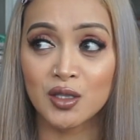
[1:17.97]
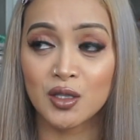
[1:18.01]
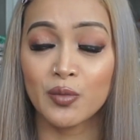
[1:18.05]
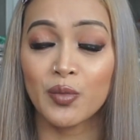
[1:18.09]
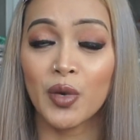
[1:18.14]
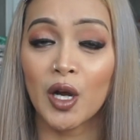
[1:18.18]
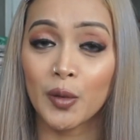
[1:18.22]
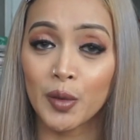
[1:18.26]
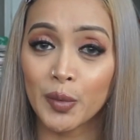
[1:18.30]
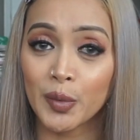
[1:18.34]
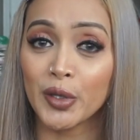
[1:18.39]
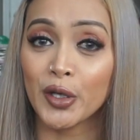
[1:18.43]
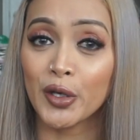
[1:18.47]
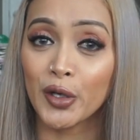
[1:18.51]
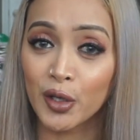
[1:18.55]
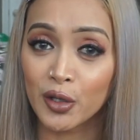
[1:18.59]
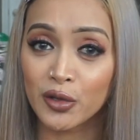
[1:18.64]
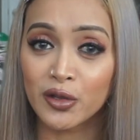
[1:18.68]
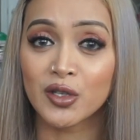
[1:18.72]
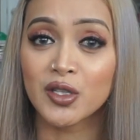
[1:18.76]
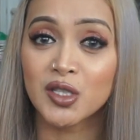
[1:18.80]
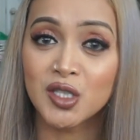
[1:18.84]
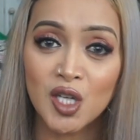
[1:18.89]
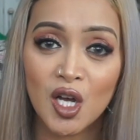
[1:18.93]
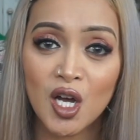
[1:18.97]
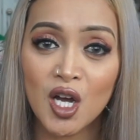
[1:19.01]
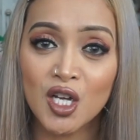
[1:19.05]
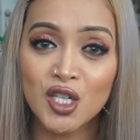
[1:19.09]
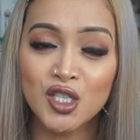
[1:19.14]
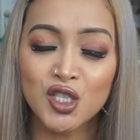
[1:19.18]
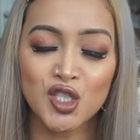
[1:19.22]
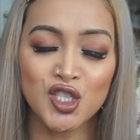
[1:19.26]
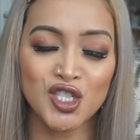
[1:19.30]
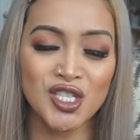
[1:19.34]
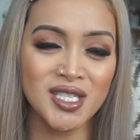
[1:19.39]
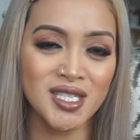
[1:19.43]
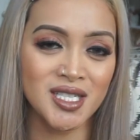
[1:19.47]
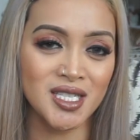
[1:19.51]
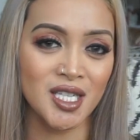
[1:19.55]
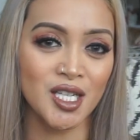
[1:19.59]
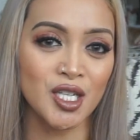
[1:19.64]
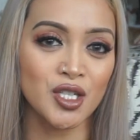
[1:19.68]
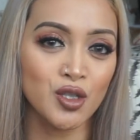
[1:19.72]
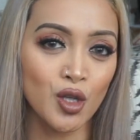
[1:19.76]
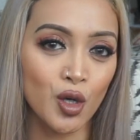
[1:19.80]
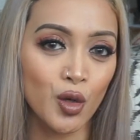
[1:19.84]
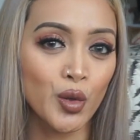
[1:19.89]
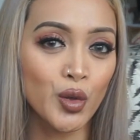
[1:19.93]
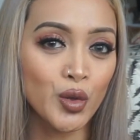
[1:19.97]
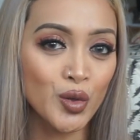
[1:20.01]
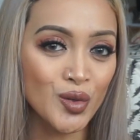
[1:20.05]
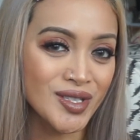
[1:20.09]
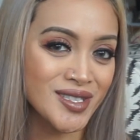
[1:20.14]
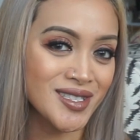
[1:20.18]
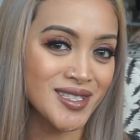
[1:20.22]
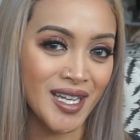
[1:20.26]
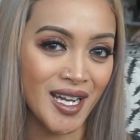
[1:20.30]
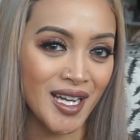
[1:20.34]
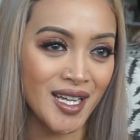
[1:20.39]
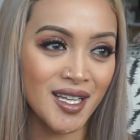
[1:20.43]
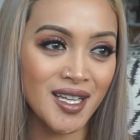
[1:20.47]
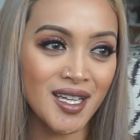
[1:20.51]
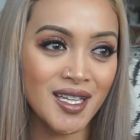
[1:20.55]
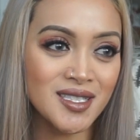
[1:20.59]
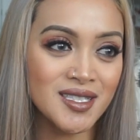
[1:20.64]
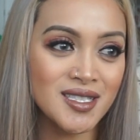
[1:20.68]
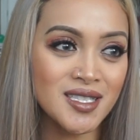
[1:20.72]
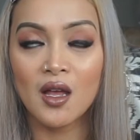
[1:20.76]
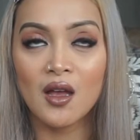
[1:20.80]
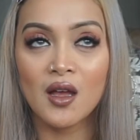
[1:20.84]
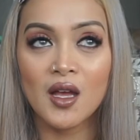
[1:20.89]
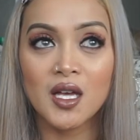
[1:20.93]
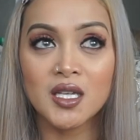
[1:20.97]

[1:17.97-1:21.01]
You probably heard their songs, you just didn't know who sang it.